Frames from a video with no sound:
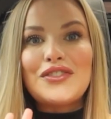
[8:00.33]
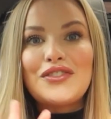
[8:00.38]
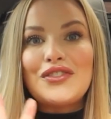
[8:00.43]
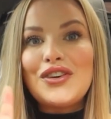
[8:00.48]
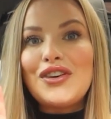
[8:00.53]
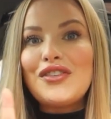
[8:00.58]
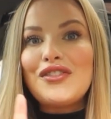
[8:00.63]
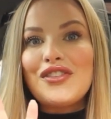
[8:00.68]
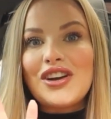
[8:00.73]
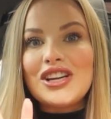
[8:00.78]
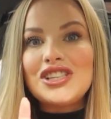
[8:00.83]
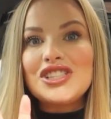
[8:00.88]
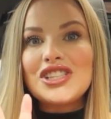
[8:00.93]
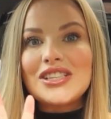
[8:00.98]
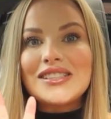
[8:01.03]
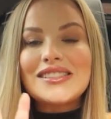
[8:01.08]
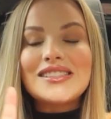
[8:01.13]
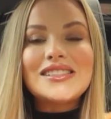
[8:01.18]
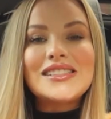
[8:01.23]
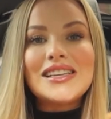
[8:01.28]

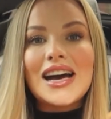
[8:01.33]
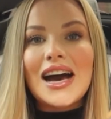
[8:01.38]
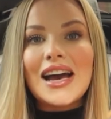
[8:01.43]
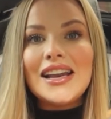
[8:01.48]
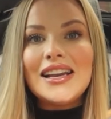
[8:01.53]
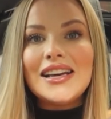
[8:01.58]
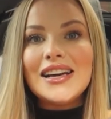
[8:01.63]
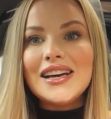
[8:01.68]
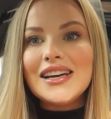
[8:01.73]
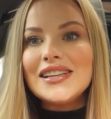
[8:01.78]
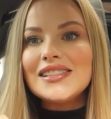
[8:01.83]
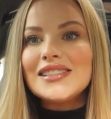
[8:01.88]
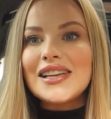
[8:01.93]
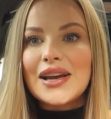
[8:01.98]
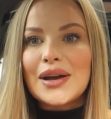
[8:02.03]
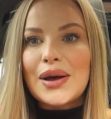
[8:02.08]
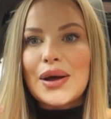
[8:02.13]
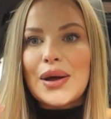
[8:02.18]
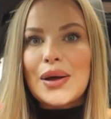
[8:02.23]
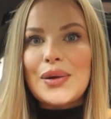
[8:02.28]
refresher styler. It's
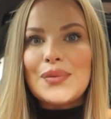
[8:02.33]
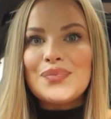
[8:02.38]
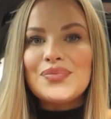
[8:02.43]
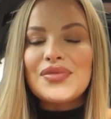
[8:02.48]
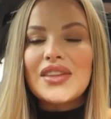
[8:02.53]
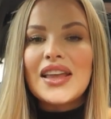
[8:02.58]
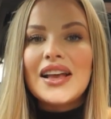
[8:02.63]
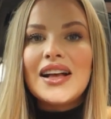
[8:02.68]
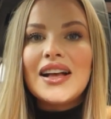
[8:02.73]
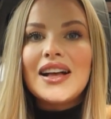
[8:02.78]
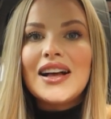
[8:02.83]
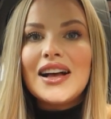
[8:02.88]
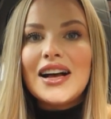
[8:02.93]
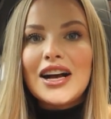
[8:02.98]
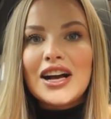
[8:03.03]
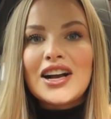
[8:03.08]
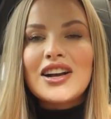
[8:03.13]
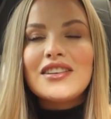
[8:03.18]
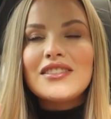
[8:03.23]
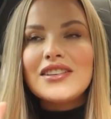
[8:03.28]
like a
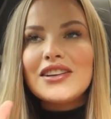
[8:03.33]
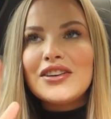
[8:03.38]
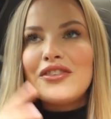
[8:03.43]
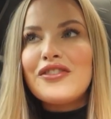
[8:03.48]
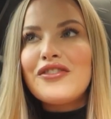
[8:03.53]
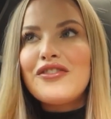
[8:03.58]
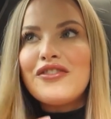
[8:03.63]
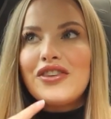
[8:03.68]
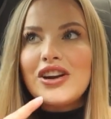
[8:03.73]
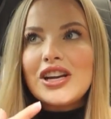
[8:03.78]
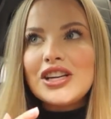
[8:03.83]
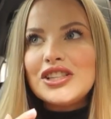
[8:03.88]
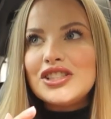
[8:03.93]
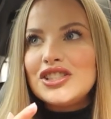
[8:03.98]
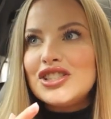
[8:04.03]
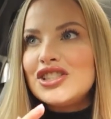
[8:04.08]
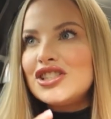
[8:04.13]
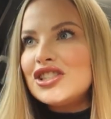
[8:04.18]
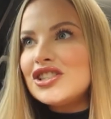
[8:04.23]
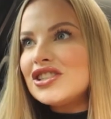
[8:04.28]

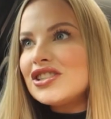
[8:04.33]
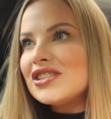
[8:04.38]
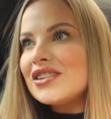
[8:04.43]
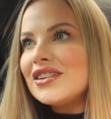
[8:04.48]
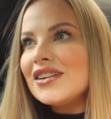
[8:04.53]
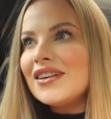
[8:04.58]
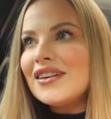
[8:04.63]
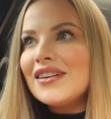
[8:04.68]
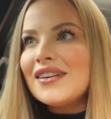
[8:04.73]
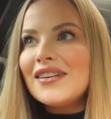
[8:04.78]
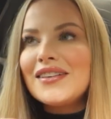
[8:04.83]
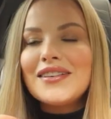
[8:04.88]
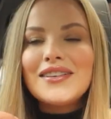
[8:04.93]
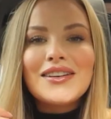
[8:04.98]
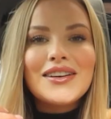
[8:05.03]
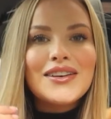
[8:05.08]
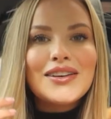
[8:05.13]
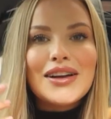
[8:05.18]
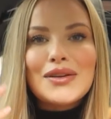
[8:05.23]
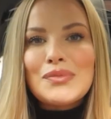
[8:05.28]
fridge.
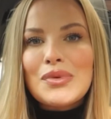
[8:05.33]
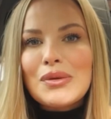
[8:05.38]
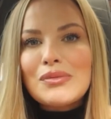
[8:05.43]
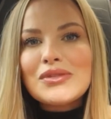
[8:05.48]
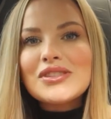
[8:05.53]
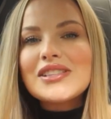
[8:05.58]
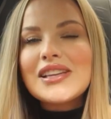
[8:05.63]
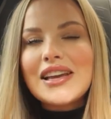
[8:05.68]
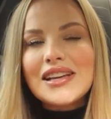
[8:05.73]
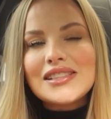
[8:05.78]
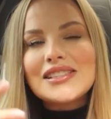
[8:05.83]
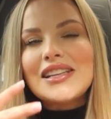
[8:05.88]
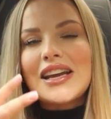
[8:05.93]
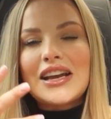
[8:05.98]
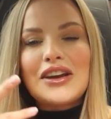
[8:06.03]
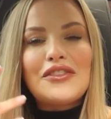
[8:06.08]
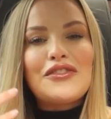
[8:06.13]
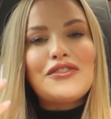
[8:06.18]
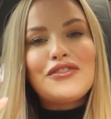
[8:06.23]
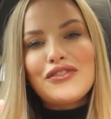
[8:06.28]
People say it's
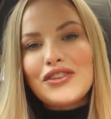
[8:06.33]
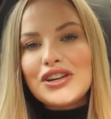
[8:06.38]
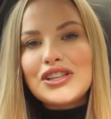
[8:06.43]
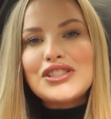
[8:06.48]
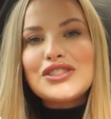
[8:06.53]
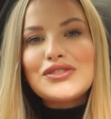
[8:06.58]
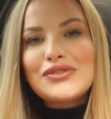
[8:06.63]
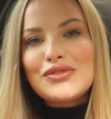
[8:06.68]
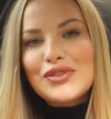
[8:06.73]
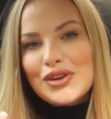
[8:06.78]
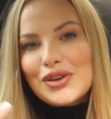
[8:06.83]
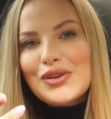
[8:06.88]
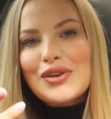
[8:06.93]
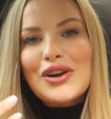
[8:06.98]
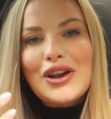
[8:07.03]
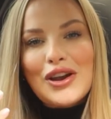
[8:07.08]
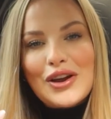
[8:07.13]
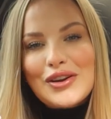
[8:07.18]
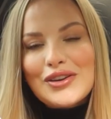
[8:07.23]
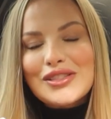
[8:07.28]
like a fridge for your
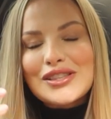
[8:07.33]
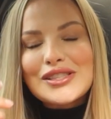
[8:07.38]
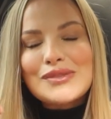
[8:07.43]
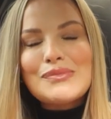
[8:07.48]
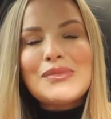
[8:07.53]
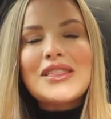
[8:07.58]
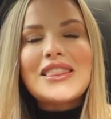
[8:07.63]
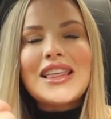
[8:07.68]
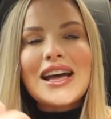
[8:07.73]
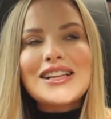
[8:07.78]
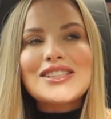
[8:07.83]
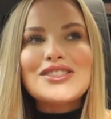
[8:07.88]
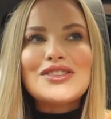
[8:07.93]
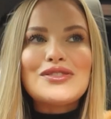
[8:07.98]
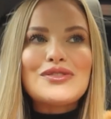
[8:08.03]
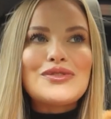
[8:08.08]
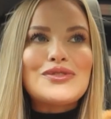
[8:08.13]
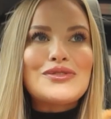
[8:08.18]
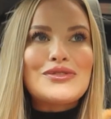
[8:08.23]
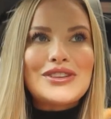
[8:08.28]
clothes, but that's
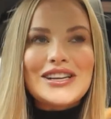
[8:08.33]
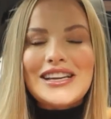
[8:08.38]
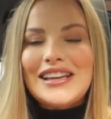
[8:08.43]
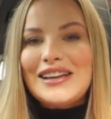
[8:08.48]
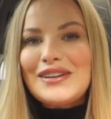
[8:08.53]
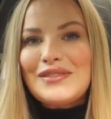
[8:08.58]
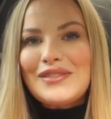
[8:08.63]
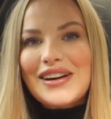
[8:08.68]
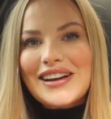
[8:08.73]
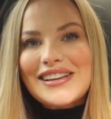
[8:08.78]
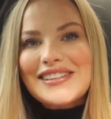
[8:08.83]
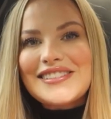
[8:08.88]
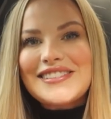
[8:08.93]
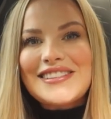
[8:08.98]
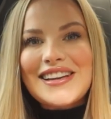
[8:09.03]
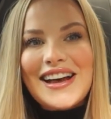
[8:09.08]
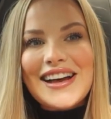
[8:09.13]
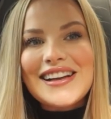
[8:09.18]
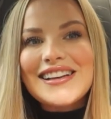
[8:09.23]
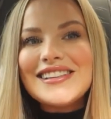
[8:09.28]
not really what it
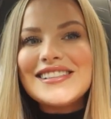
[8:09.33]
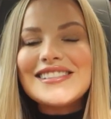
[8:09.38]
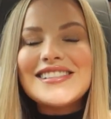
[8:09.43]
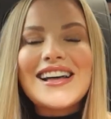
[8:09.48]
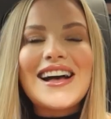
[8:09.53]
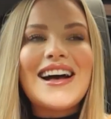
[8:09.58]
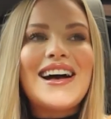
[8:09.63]
does.